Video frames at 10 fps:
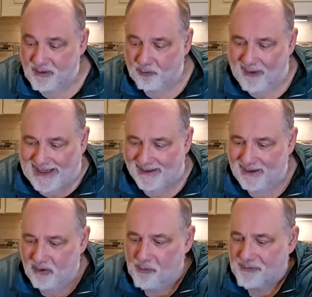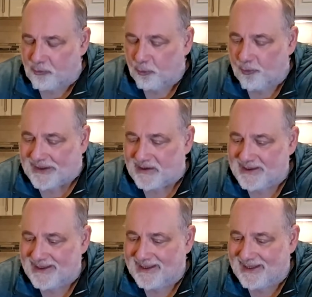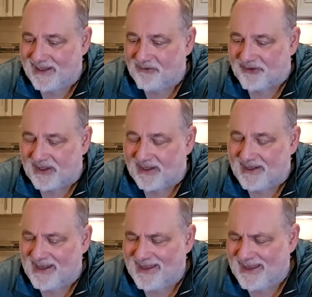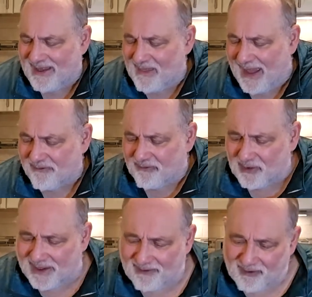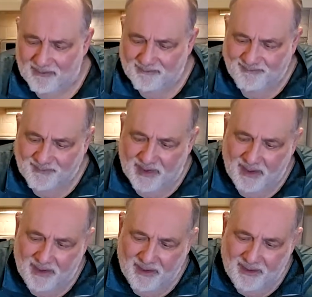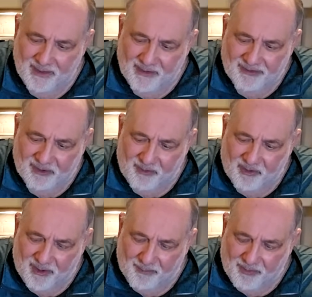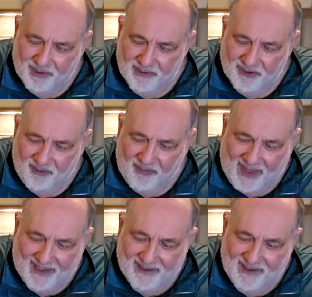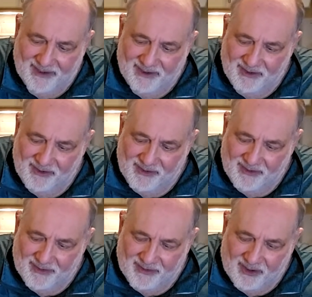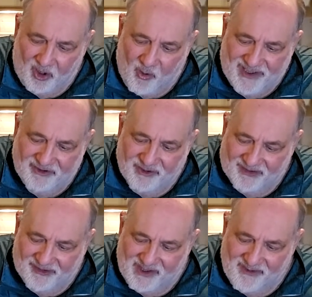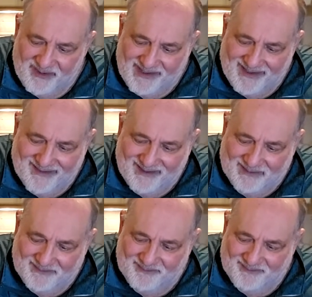Oregano really gives it that flavor. So we're going to put a little of that hoagie dressing on there.